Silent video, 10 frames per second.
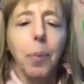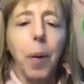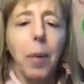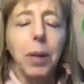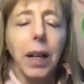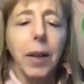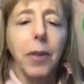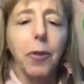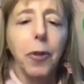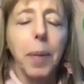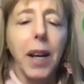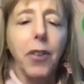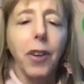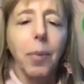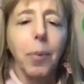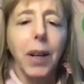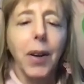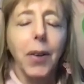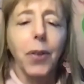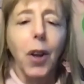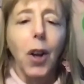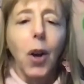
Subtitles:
public information, because